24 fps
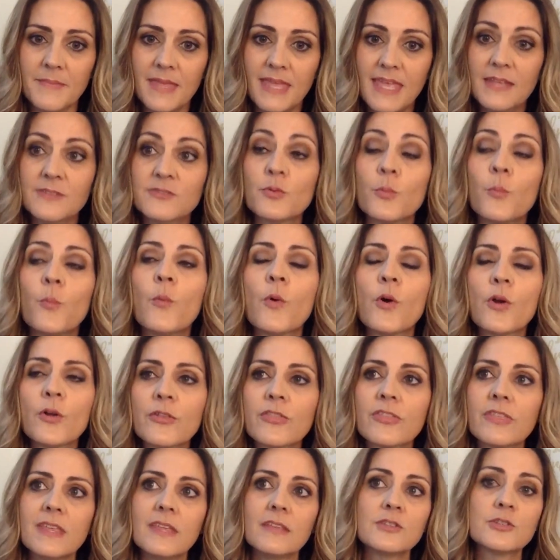It's
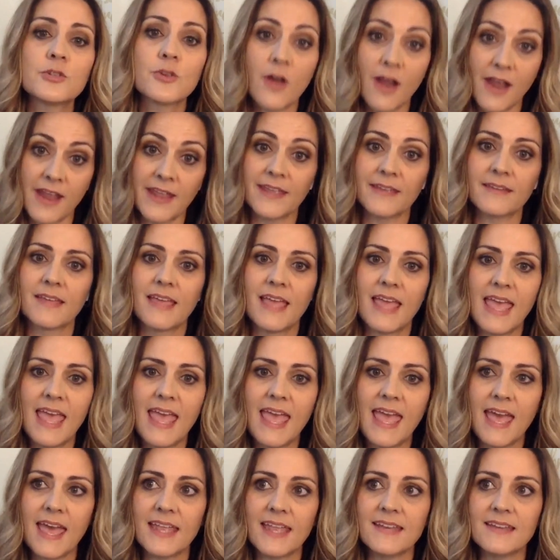worth trying.
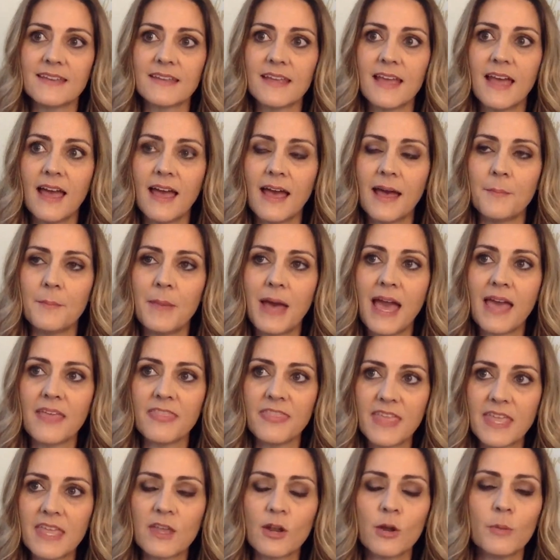And I
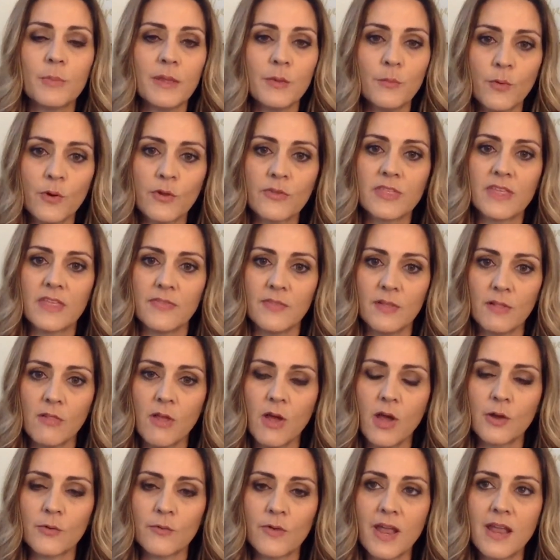think it'll be worth it in the
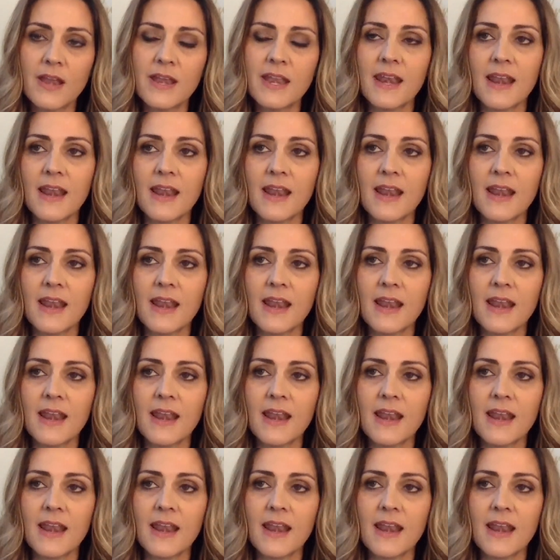long run.